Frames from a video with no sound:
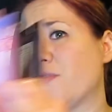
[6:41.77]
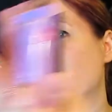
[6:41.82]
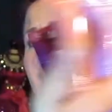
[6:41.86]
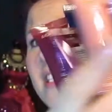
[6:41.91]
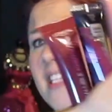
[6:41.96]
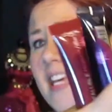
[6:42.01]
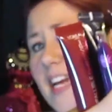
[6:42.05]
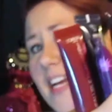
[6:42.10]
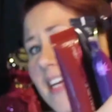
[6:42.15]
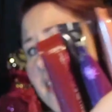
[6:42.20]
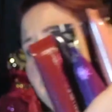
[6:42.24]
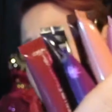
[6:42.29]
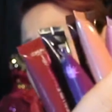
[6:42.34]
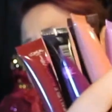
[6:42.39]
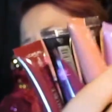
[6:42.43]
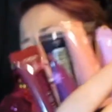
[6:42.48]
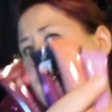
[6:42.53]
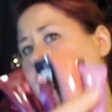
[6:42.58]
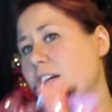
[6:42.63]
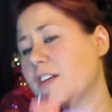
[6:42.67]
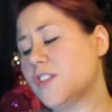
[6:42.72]
six.
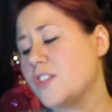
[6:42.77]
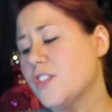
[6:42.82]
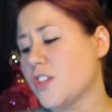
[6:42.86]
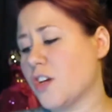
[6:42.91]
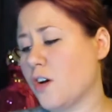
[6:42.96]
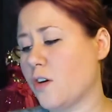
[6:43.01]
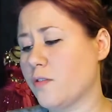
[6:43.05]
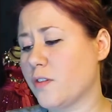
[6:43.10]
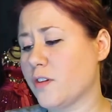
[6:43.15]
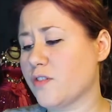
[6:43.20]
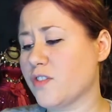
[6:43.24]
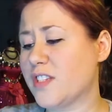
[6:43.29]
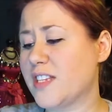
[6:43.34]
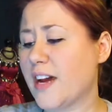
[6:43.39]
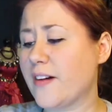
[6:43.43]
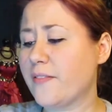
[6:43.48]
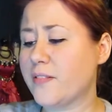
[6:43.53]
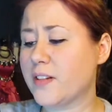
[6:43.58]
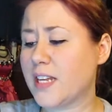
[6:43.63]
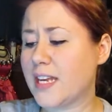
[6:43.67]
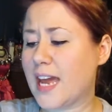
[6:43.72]
So there's
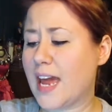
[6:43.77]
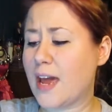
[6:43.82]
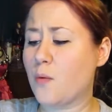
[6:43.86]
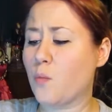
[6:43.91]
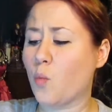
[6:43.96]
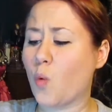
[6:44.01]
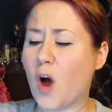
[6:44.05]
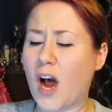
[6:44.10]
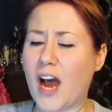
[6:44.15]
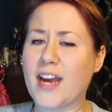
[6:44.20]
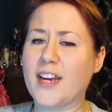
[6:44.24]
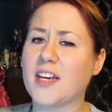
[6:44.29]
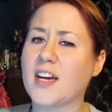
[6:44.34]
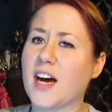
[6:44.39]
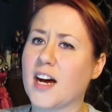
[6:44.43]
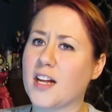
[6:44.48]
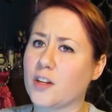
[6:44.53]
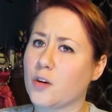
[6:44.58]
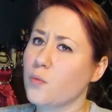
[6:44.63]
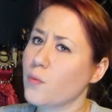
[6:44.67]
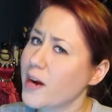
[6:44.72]
definitely a wide
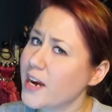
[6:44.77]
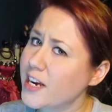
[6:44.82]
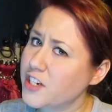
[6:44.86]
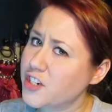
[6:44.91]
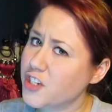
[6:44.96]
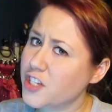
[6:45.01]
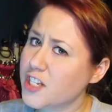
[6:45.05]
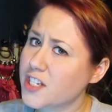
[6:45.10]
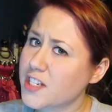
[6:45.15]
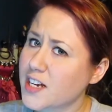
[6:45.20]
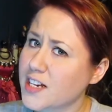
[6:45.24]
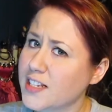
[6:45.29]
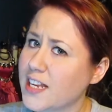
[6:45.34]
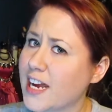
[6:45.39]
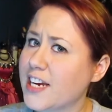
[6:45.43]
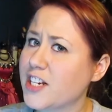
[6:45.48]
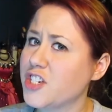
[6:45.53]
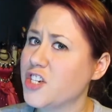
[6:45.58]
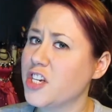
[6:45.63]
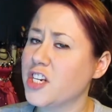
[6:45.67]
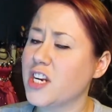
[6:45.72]
color range in this
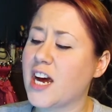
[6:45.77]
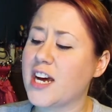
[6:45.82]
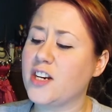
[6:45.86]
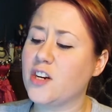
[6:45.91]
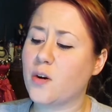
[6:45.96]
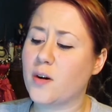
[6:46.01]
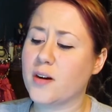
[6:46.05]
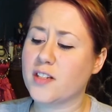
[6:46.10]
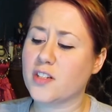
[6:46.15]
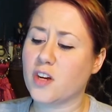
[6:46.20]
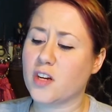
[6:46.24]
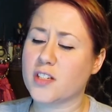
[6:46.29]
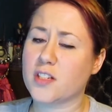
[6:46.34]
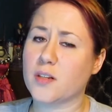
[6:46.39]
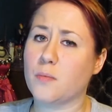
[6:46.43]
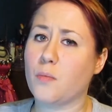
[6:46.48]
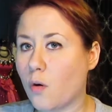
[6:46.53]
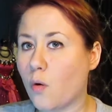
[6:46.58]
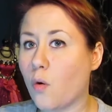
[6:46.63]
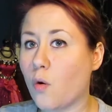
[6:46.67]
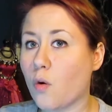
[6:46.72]
collection. I know I saw
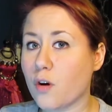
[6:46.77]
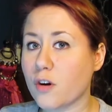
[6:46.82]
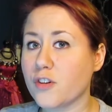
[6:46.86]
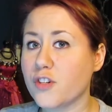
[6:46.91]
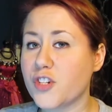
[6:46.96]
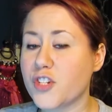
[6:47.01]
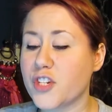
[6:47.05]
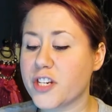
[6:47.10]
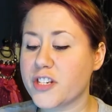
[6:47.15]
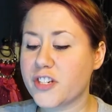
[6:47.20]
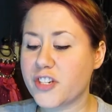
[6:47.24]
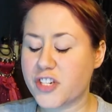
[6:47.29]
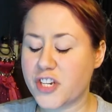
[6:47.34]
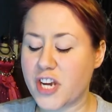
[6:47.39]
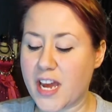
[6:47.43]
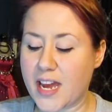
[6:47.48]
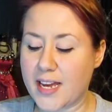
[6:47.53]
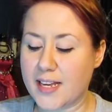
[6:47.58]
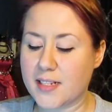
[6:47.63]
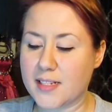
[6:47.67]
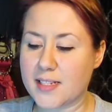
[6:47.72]
some orange
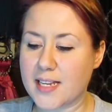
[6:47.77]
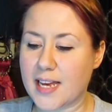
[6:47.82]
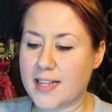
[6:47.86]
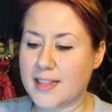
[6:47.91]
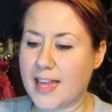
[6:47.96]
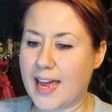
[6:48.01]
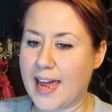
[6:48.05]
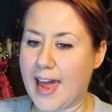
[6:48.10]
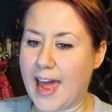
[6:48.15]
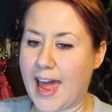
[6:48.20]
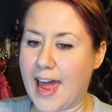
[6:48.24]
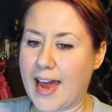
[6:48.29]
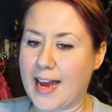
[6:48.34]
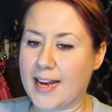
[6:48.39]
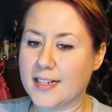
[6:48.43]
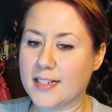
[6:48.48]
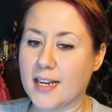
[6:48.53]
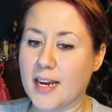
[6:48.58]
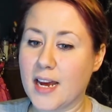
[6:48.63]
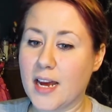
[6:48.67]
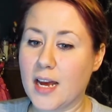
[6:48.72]
shades and they
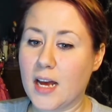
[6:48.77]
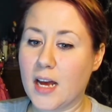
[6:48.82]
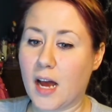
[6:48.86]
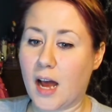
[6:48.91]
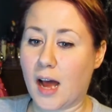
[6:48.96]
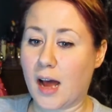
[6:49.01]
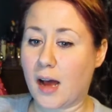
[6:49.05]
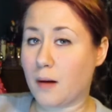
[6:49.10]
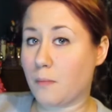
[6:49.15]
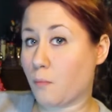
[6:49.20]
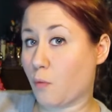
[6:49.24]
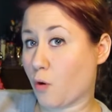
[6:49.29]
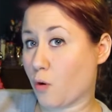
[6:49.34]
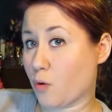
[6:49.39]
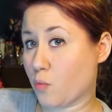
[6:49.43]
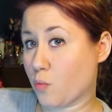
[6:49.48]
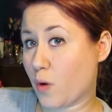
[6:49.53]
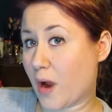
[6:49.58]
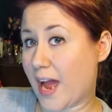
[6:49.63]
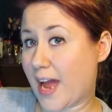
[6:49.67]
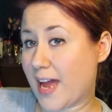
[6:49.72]
had uh, more
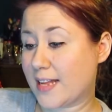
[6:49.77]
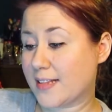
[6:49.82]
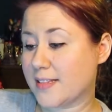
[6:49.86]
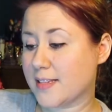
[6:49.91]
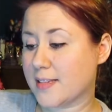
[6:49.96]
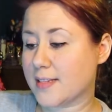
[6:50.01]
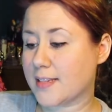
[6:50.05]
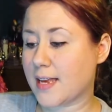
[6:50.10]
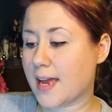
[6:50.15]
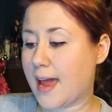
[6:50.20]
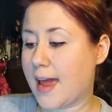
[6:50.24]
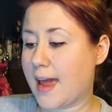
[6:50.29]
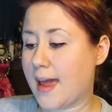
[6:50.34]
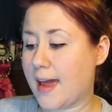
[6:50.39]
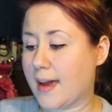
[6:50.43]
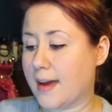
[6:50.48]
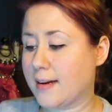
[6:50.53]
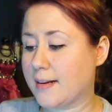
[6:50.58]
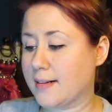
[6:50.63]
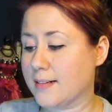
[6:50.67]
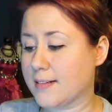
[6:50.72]
reds
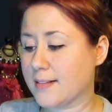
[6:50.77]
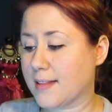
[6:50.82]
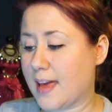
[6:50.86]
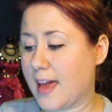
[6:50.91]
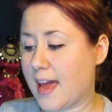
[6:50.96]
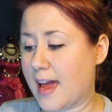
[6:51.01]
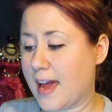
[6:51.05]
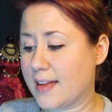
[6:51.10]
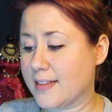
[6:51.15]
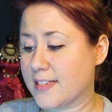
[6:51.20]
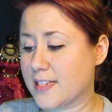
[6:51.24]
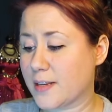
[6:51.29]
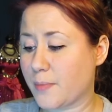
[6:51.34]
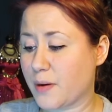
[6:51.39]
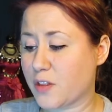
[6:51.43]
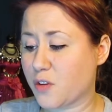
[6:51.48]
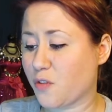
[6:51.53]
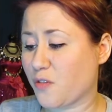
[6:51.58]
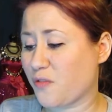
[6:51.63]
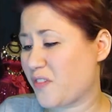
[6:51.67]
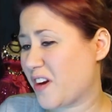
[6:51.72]
and they had some
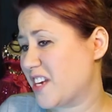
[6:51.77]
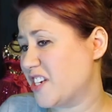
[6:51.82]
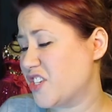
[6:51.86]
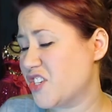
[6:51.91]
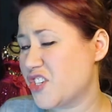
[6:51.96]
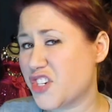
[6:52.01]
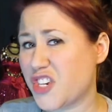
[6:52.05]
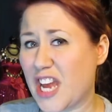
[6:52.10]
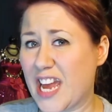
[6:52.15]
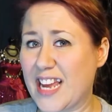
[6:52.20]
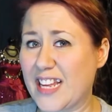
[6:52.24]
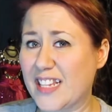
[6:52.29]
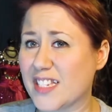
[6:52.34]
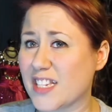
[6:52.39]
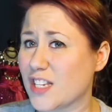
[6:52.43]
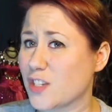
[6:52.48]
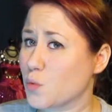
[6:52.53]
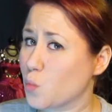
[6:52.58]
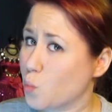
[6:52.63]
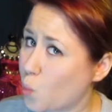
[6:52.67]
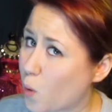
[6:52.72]
other fun shades
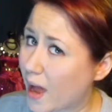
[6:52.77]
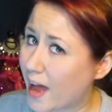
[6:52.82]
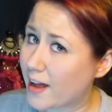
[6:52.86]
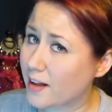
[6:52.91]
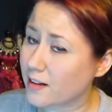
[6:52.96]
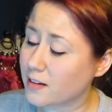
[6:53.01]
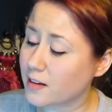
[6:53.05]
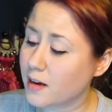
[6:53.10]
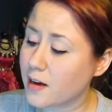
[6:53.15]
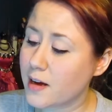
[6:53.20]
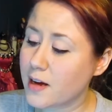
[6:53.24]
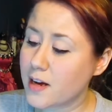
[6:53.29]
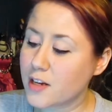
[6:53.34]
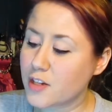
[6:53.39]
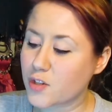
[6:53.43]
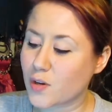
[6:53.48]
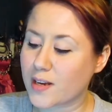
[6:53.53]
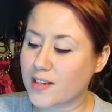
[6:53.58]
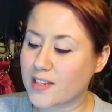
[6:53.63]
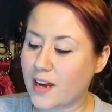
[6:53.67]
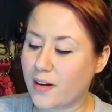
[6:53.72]
as well.
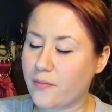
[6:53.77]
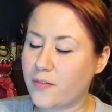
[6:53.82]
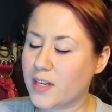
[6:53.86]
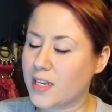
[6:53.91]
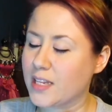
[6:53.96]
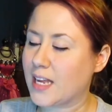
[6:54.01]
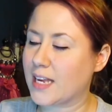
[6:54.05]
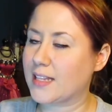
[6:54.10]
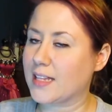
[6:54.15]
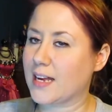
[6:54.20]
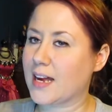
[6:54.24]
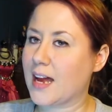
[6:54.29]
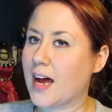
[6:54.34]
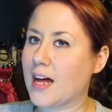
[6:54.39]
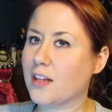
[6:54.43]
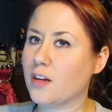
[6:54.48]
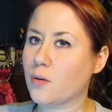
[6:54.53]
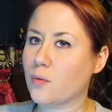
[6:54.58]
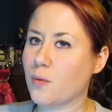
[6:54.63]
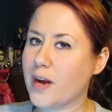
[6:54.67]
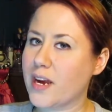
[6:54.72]
So I definitely like the
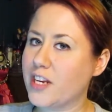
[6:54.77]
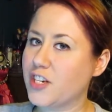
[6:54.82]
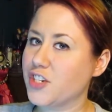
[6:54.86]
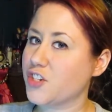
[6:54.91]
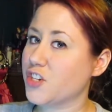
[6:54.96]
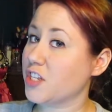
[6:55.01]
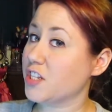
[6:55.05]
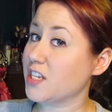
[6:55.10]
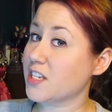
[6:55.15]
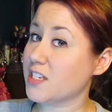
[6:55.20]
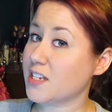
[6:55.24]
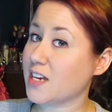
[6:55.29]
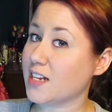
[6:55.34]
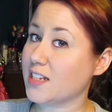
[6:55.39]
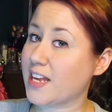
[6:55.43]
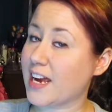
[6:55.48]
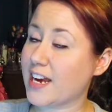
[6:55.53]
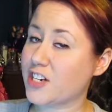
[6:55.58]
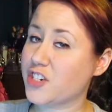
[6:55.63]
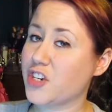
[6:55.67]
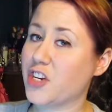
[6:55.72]
color range in this
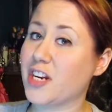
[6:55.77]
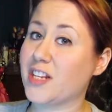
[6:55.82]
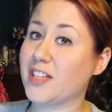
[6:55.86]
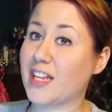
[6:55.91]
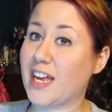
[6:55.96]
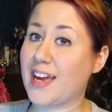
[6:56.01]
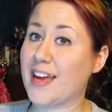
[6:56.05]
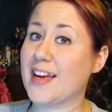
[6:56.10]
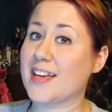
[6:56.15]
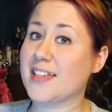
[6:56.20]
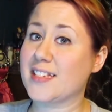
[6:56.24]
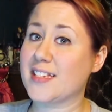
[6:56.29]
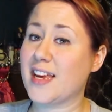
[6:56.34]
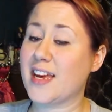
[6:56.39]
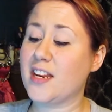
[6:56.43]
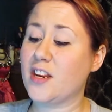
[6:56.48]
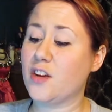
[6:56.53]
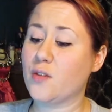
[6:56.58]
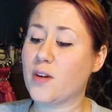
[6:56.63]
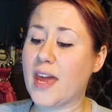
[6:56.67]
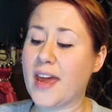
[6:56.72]
collection and like I
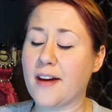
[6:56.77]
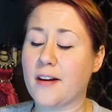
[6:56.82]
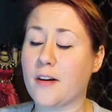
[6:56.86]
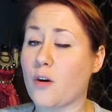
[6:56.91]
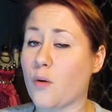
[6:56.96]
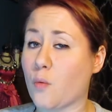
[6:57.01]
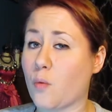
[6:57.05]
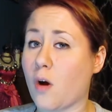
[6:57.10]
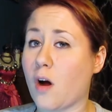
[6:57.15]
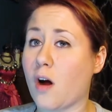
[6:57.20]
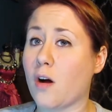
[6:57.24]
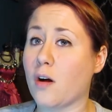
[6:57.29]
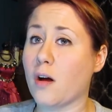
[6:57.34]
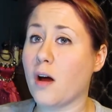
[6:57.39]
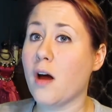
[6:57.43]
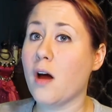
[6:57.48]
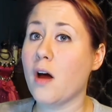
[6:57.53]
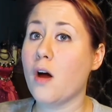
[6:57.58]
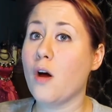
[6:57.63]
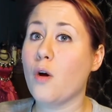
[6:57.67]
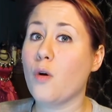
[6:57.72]
said, you can't go wrong
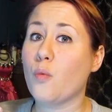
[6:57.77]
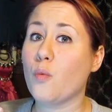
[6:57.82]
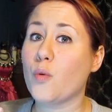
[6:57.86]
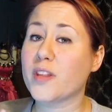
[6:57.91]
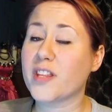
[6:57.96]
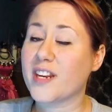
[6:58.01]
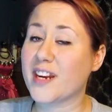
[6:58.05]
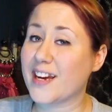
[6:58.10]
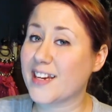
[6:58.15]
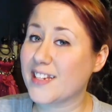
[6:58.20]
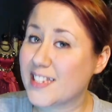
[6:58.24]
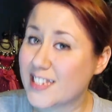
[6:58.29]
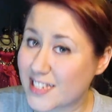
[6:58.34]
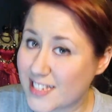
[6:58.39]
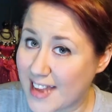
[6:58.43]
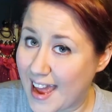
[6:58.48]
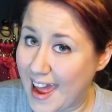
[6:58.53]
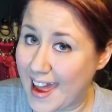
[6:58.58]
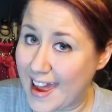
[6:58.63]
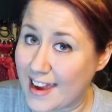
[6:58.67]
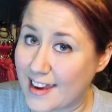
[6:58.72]
with a nice
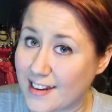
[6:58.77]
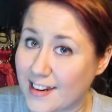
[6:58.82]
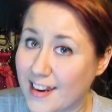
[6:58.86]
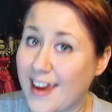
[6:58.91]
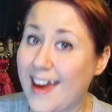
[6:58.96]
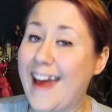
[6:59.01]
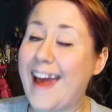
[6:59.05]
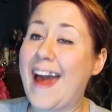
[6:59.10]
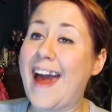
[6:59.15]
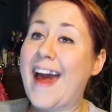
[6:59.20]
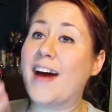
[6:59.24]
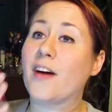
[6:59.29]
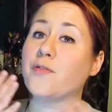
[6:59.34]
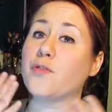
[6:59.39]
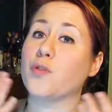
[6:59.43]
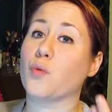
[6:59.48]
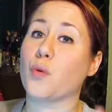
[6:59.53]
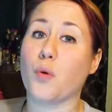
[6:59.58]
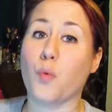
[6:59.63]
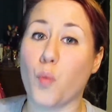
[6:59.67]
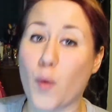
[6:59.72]
stain
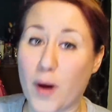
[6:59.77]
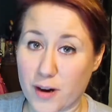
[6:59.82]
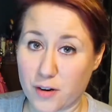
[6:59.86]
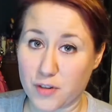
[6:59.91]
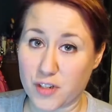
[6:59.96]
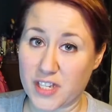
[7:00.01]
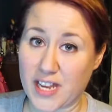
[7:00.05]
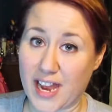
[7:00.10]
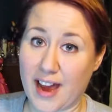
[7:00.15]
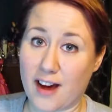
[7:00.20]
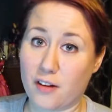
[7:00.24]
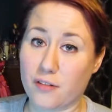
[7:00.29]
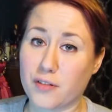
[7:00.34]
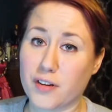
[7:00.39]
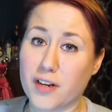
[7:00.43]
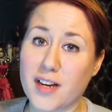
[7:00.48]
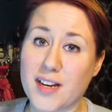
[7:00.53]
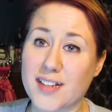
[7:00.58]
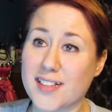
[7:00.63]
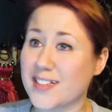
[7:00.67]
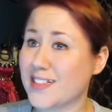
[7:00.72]
after it wears down
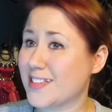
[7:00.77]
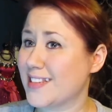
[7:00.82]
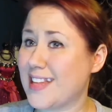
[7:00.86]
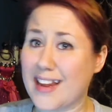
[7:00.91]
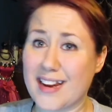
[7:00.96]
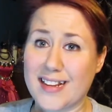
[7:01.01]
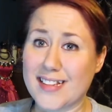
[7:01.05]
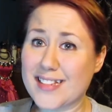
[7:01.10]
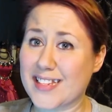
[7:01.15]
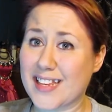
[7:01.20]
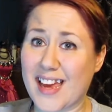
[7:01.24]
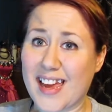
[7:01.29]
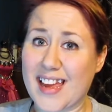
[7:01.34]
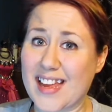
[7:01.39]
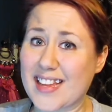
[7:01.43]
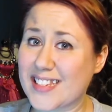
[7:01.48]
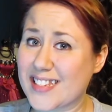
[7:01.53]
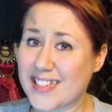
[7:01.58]
because then it's like it's